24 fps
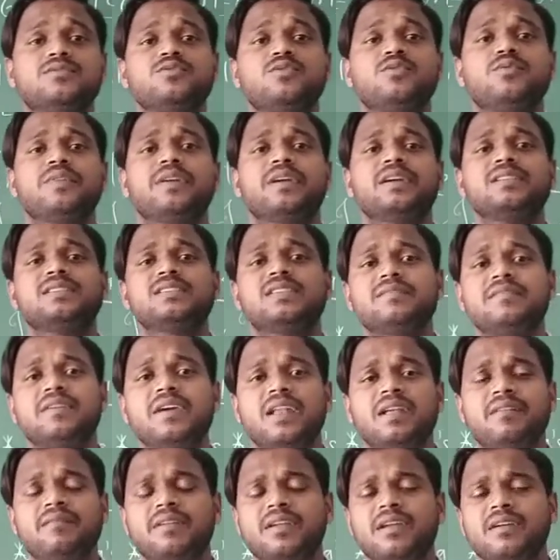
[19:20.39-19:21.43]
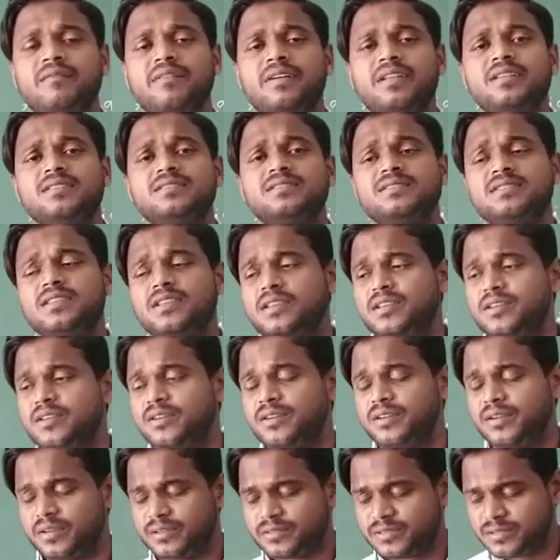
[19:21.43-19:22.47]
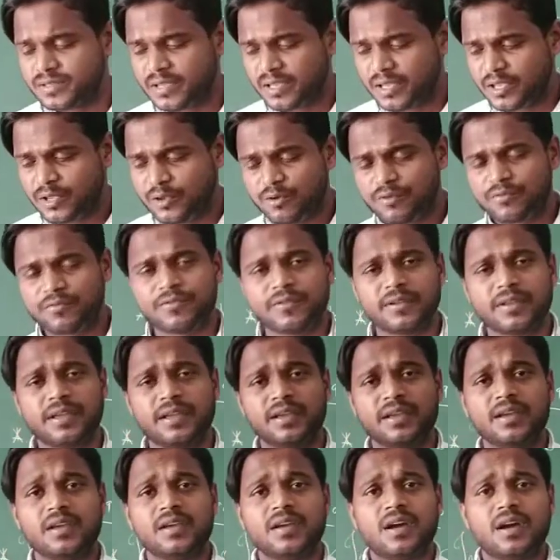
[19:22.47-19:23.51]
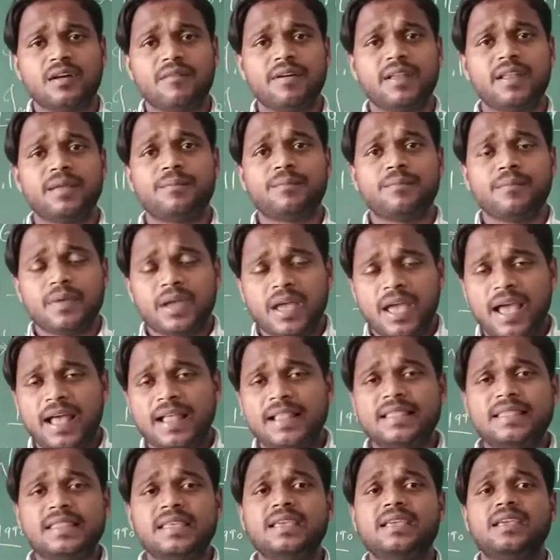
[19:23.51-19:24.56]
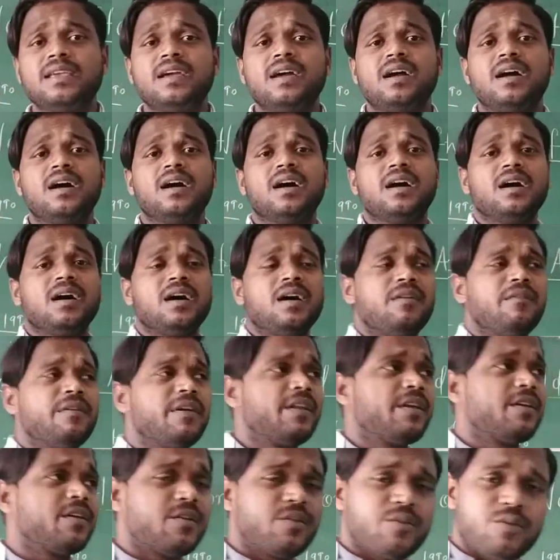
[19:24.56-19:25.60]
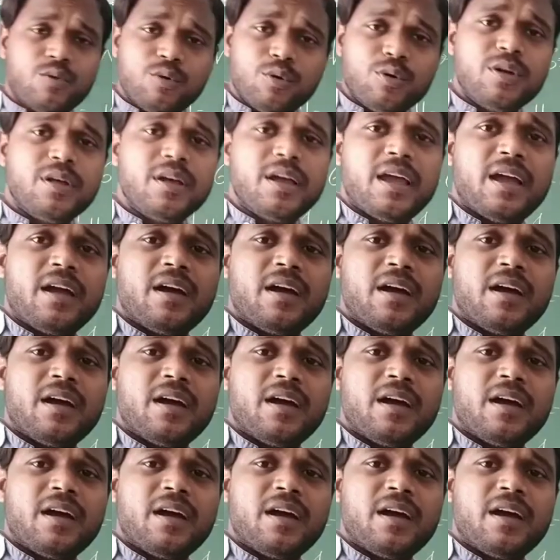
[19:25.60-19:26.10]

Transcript: So we can say we are having a very securely, very healthy, very good